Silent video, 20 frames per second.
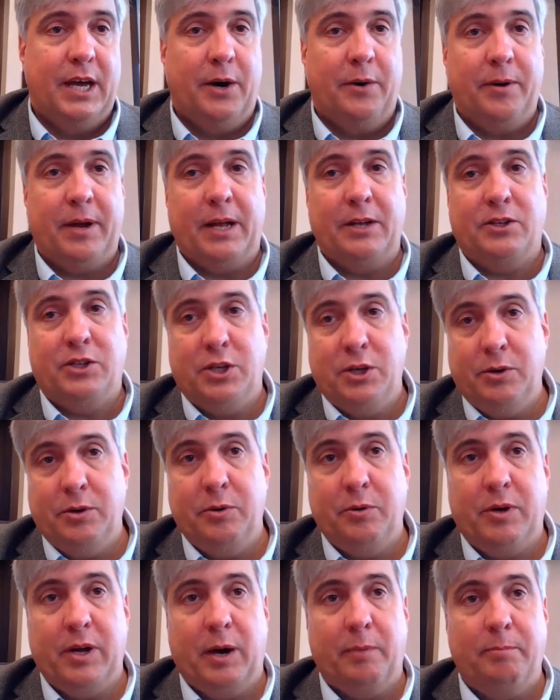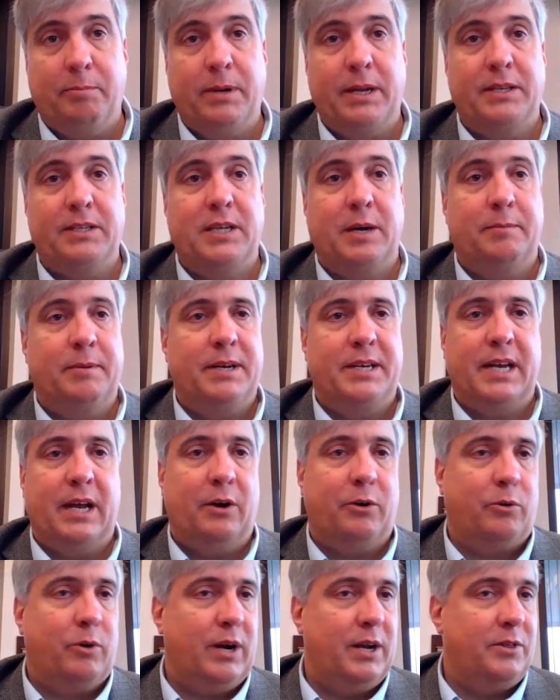We got two new companies coming to
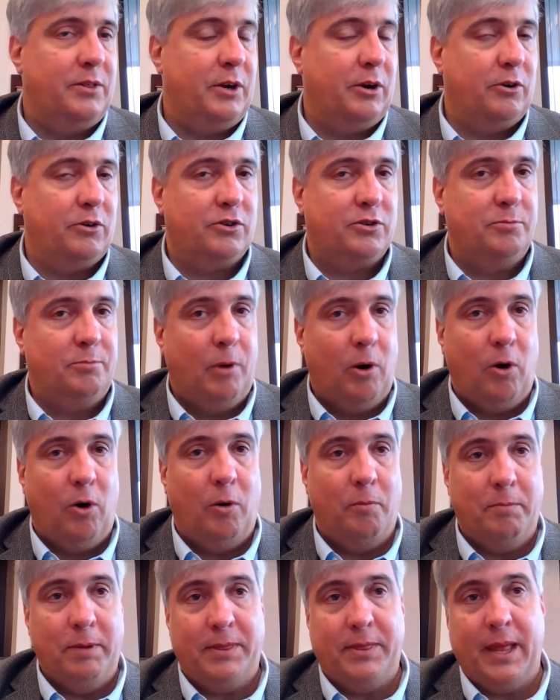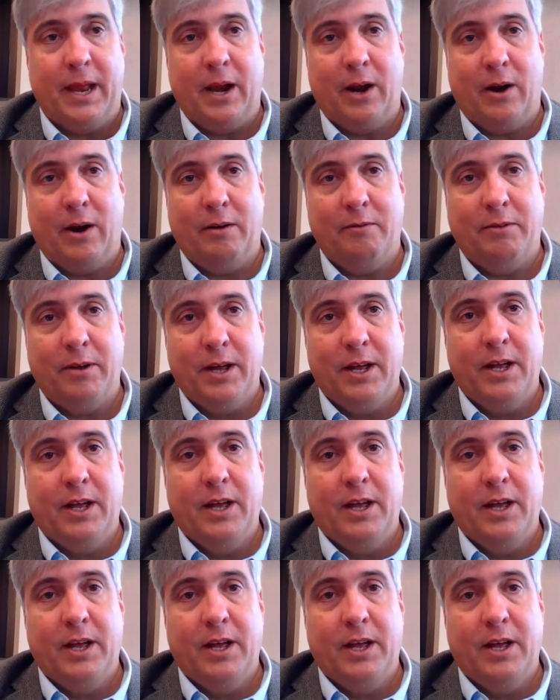town. Granted, they're small, but they have